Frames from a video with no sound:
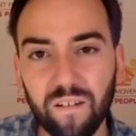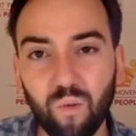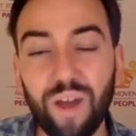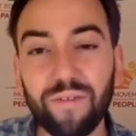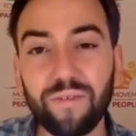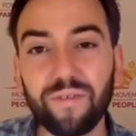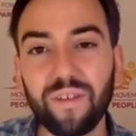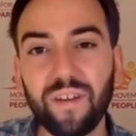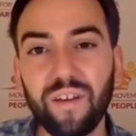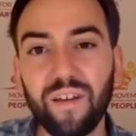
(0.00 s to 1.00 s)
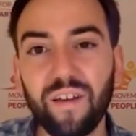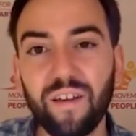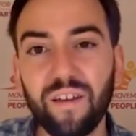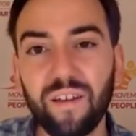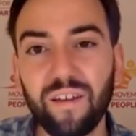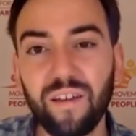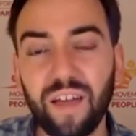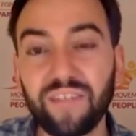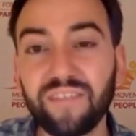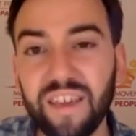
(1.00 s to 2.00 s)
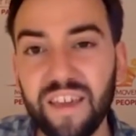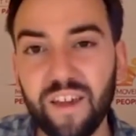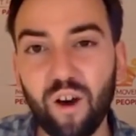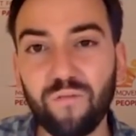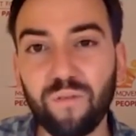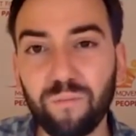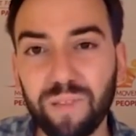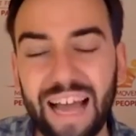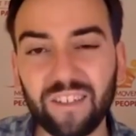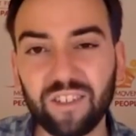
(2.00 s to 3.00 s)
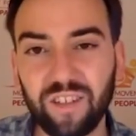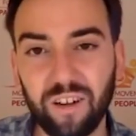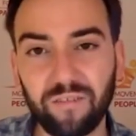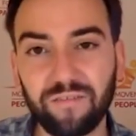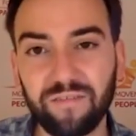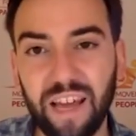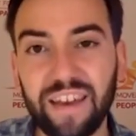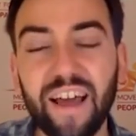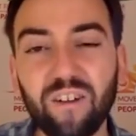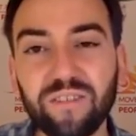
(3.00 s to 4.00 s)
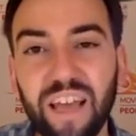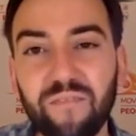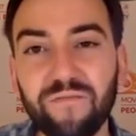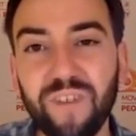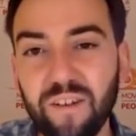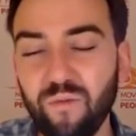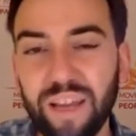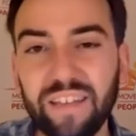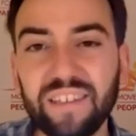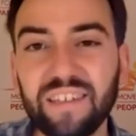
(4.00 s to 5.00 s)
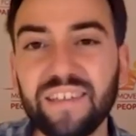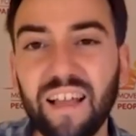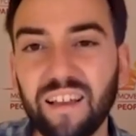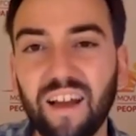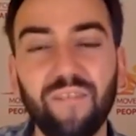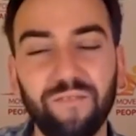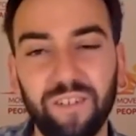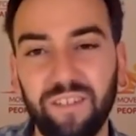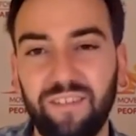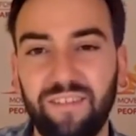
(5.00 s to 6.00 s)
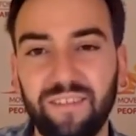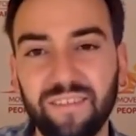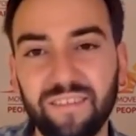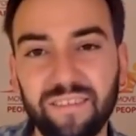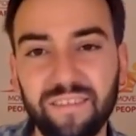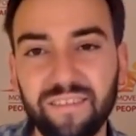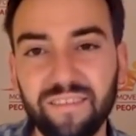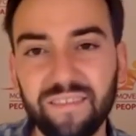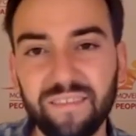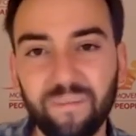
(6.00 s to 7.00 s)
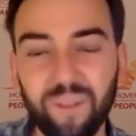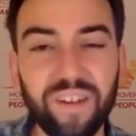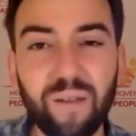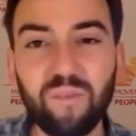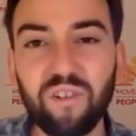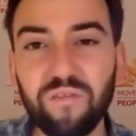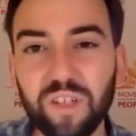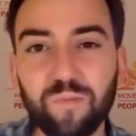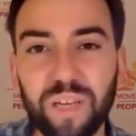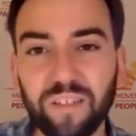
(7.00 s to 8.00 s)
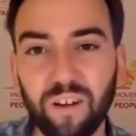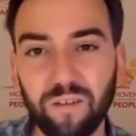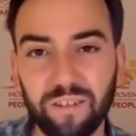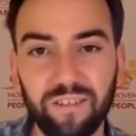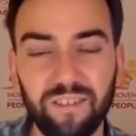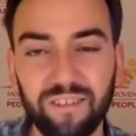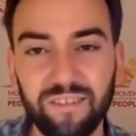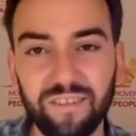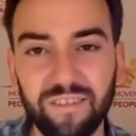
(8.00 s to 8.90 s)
with a CEO from Blackstone and held a fundraising teleconference with a number of his big donors.